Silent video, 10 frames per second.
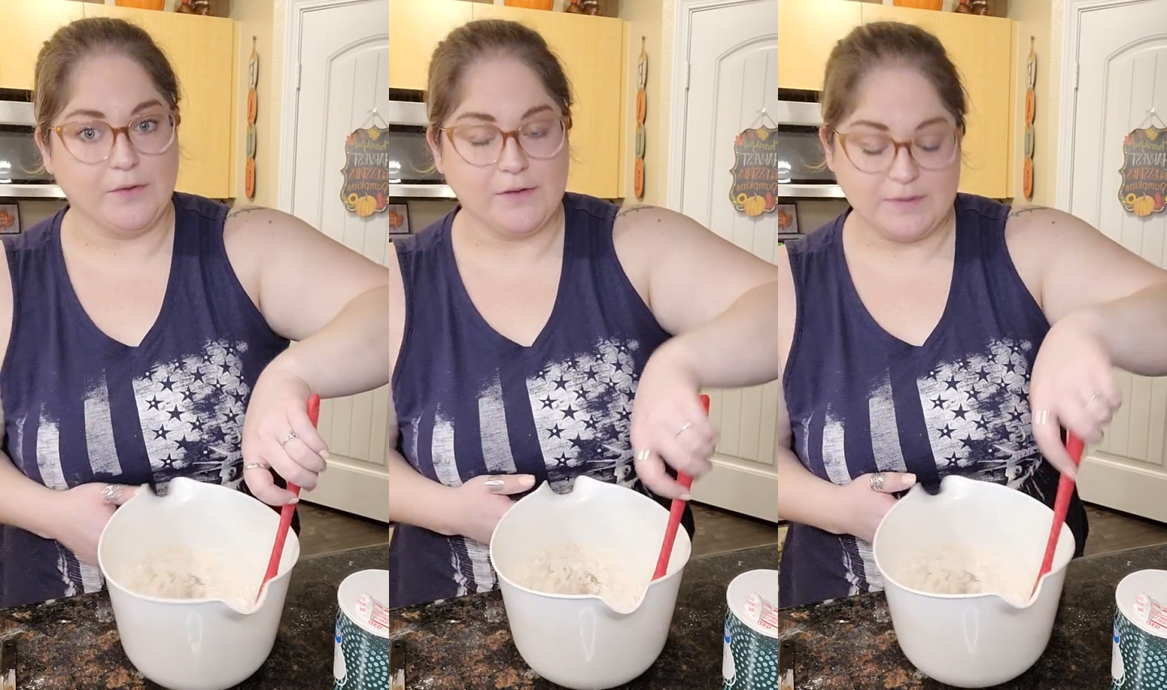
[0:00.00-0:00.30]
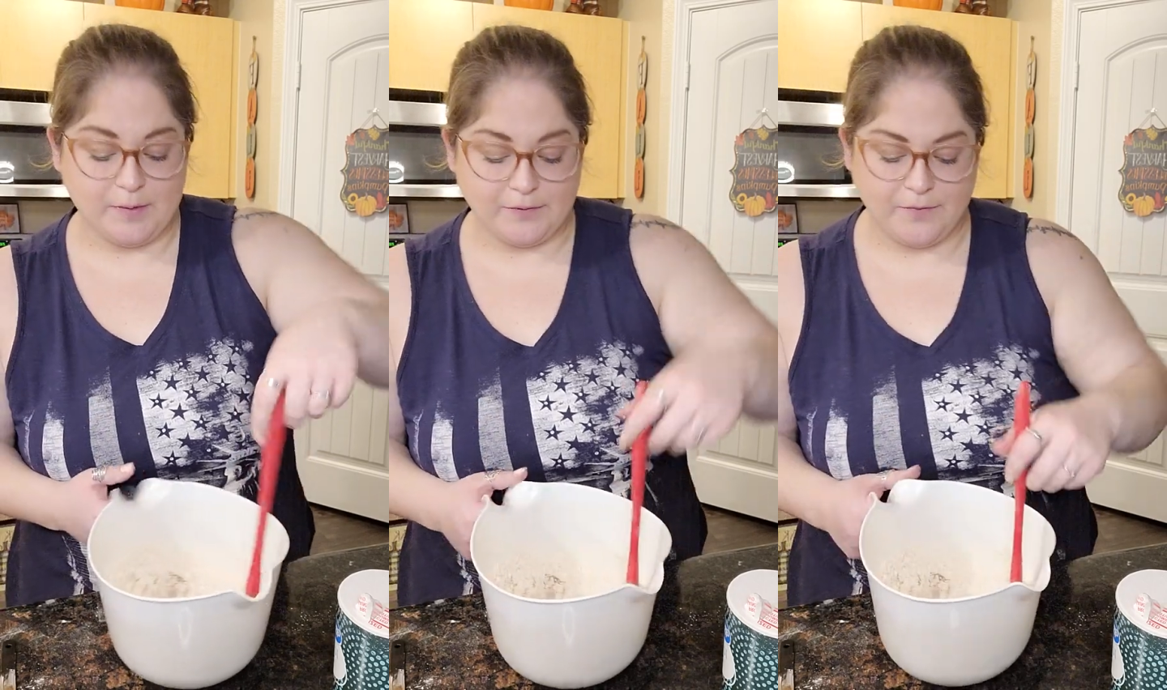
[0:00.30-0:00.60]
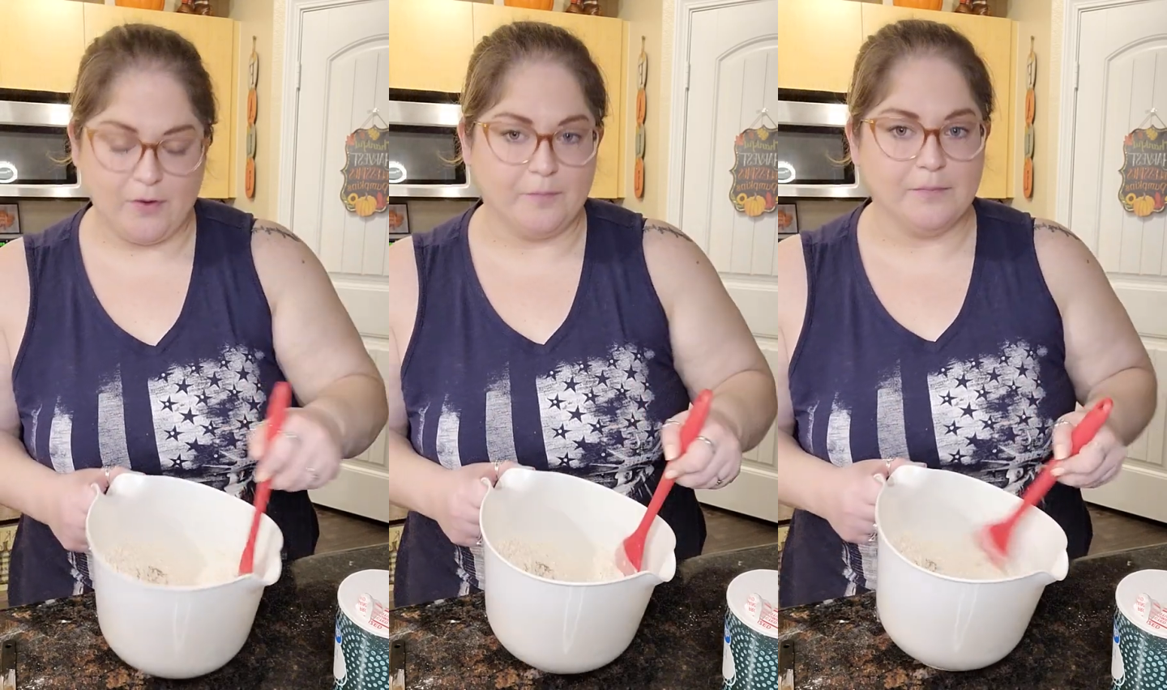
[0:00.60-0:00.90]
than the smell of
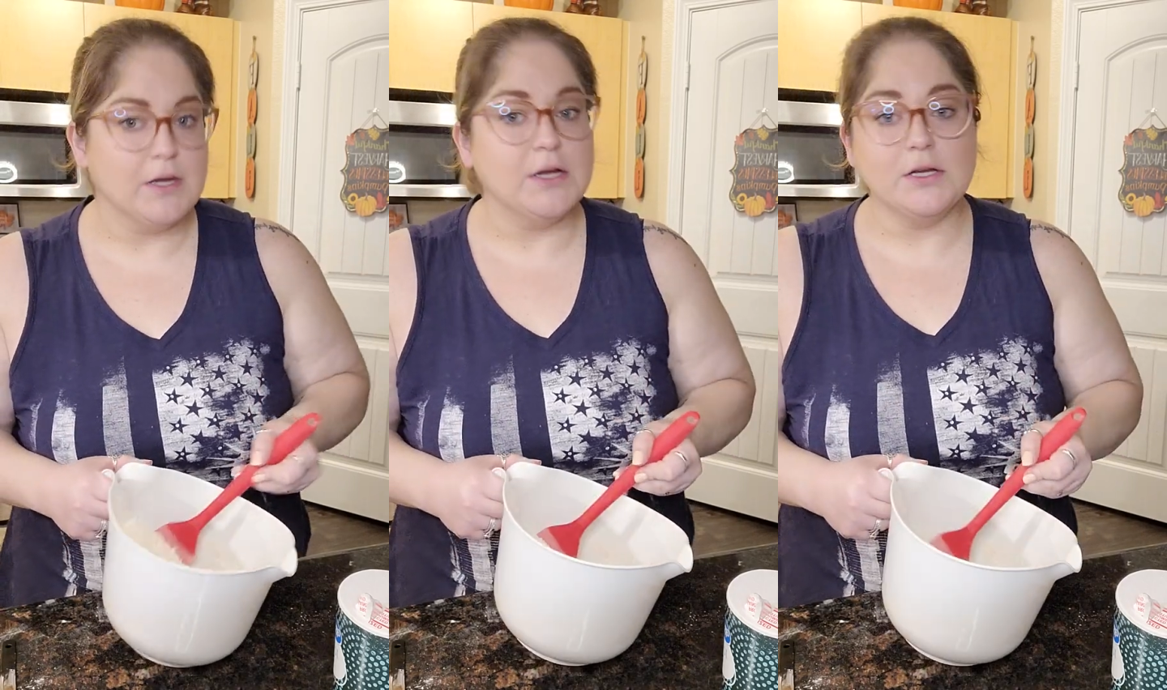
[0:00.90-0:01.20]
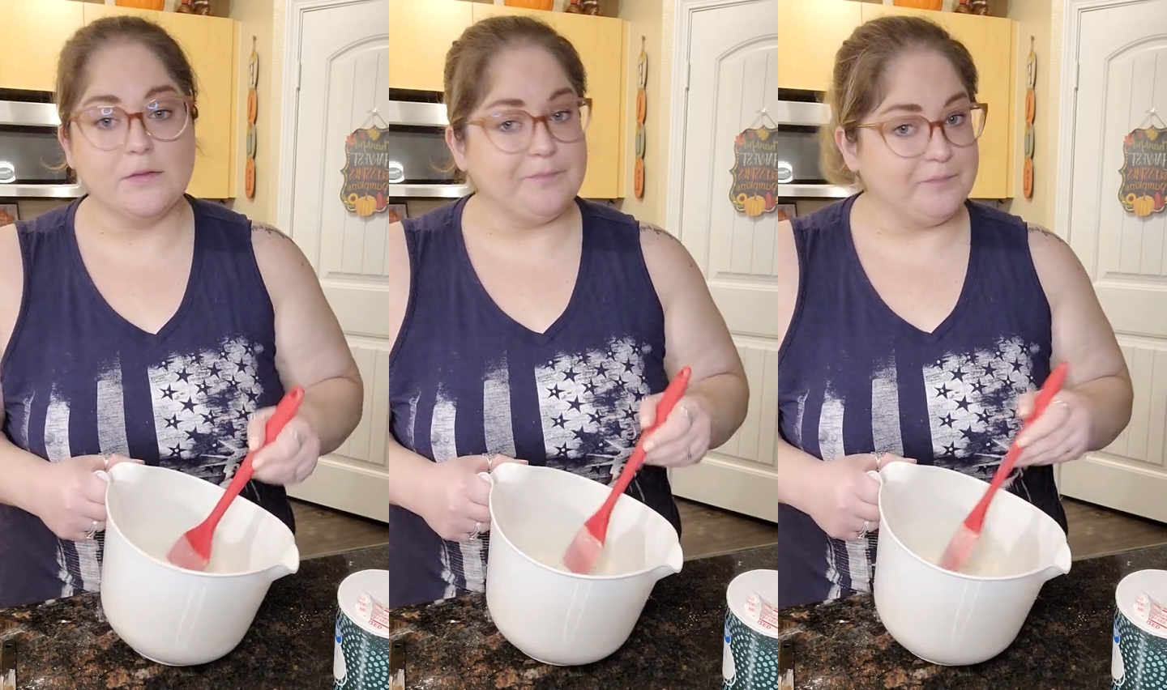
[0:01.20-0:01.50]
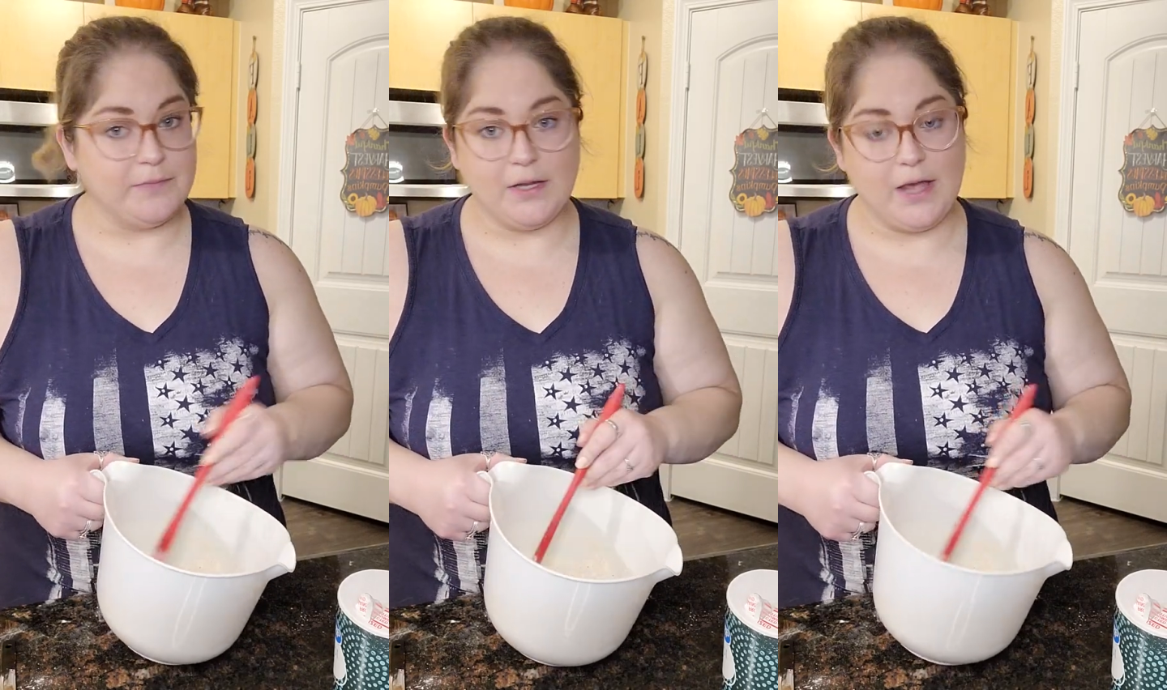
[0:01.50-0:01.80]
fall.
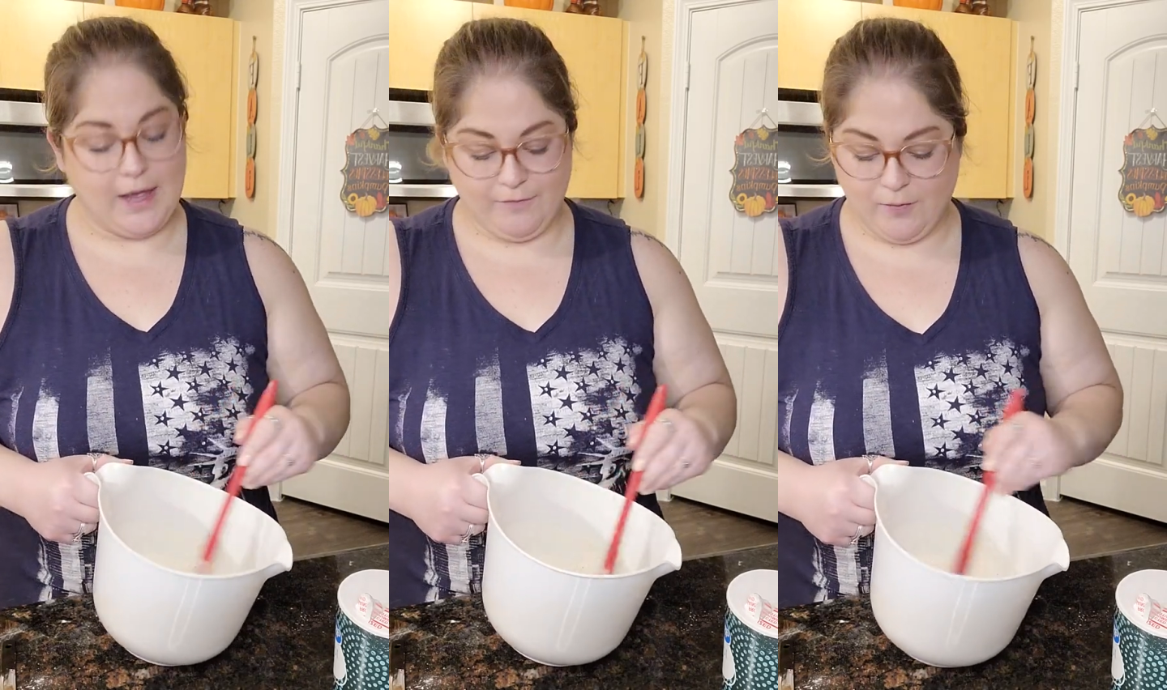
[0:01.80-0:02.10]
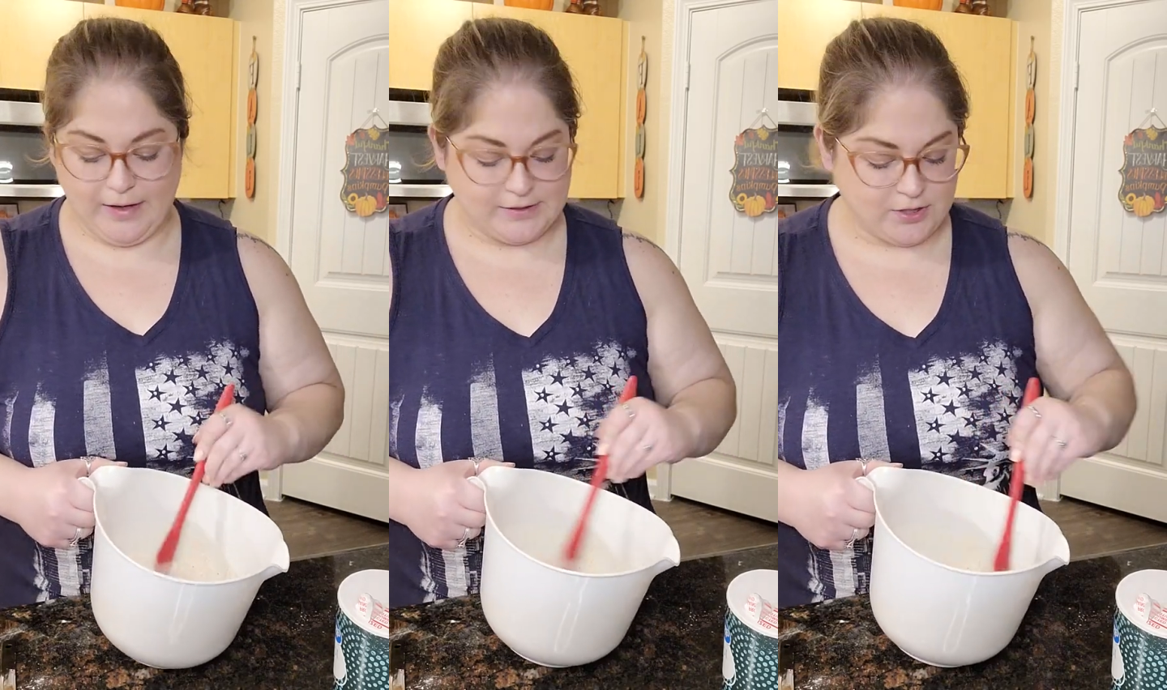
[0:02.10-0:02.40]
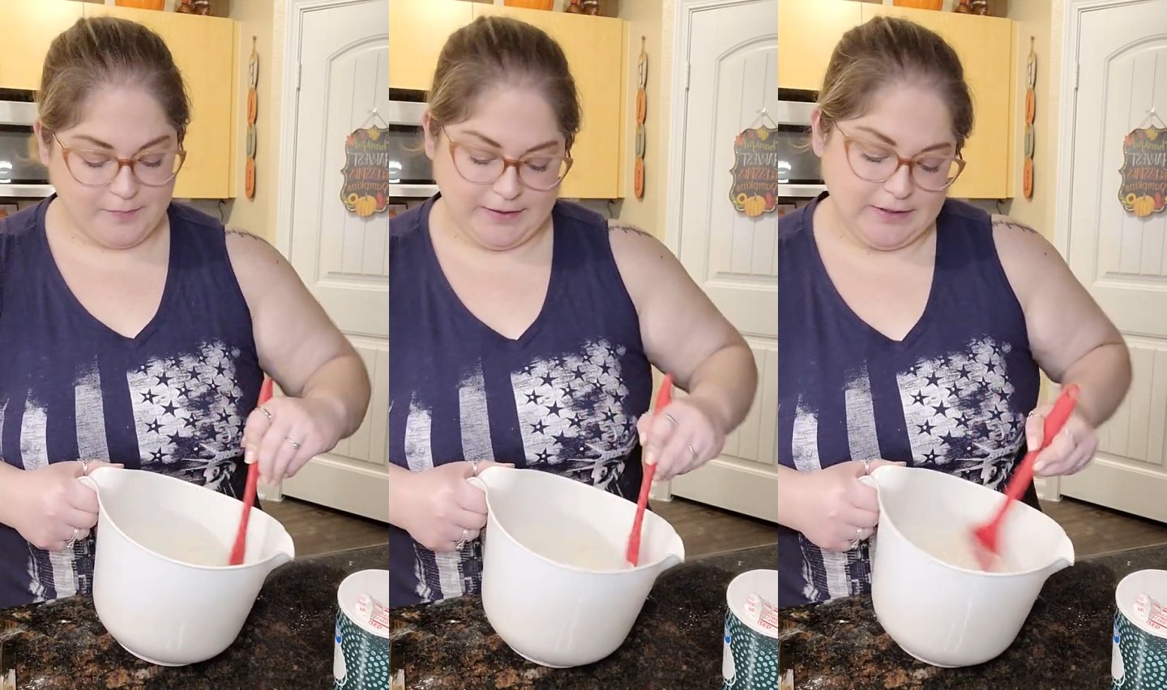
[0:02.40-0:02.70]
Everyone has
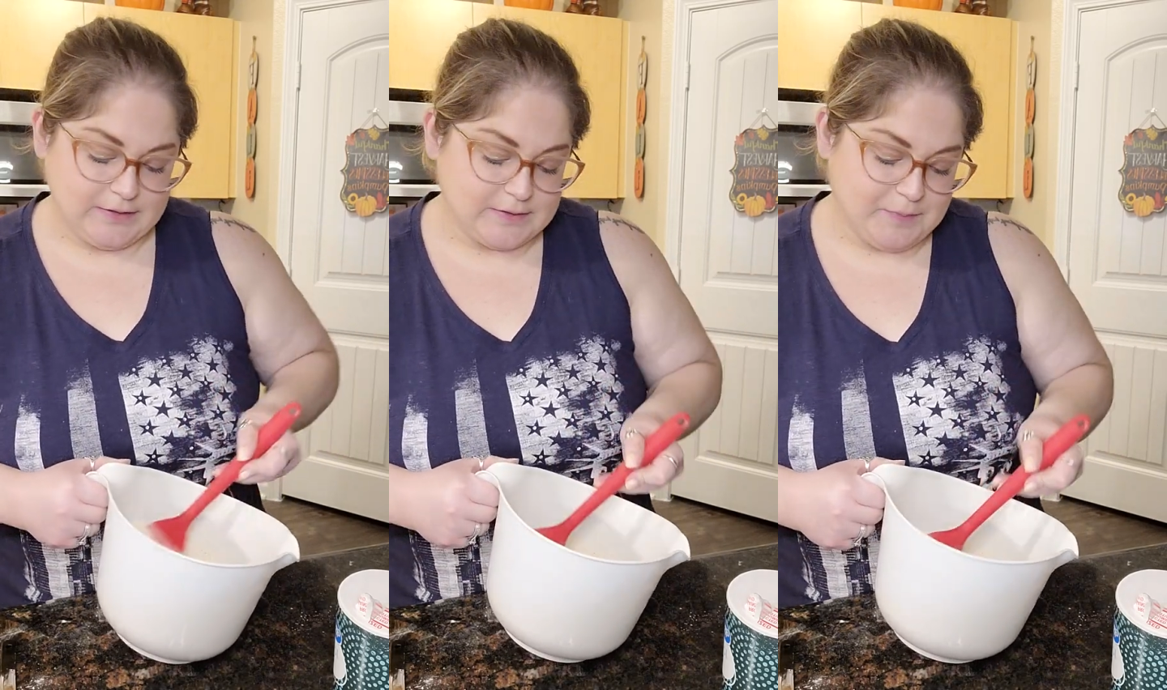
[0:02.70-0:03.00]
their opinions,